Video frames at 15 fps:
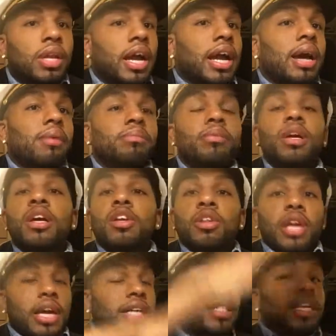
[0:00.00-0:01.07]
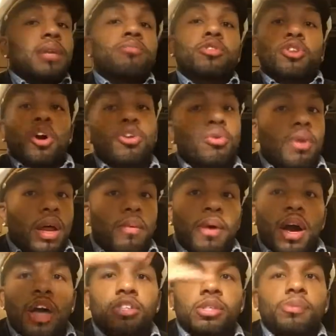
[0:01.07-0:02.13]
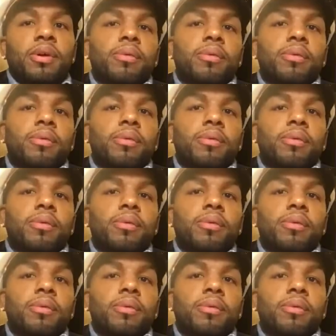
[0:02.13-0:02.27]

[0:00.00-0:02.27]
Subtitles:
Like I said, I'm starting you at 100.